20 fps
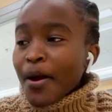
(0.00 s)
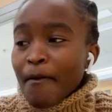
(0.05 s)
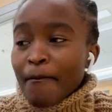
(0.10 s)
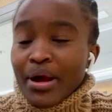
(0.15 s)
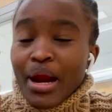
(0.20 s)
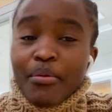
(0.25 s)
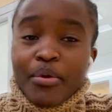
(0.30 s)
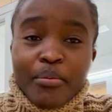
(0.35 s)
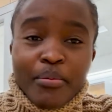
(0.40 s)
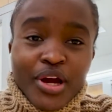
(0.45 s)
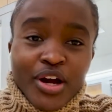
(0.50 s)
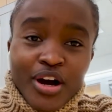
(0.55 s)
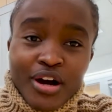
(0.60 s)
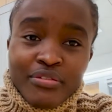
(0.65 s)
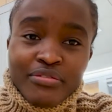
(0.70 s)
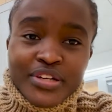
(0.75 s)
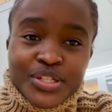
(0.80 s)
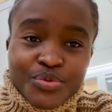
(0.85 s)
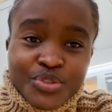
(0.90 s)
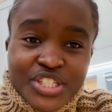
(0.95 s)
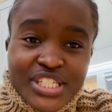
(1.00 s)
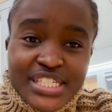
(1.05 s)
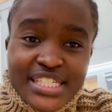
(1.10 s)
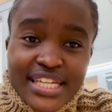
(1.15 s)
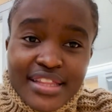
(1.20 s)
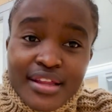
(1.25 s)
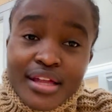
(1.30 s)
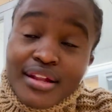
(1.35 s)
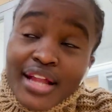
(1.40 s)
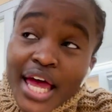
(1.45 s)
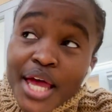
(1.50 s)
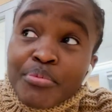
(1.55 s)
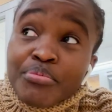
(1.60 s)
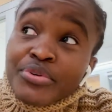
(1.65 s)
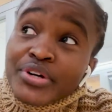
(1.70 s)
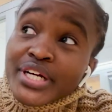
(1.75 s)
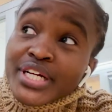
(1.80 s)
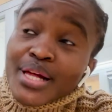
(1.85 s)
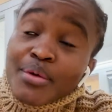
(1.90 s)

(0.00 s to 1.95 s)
but I'm in my office, which is in the library.